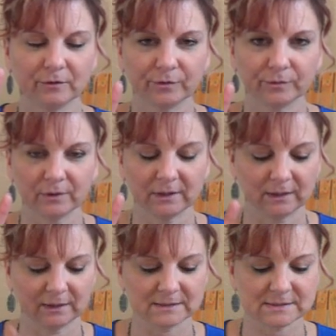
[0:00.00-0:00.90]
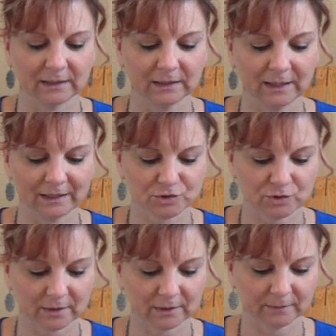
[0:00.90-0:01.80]
3, and it's
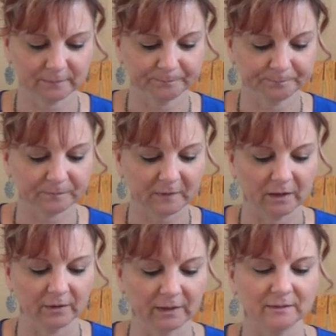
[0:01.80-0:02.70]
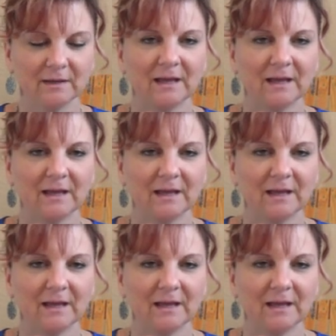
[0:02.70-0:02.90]
electric. All right,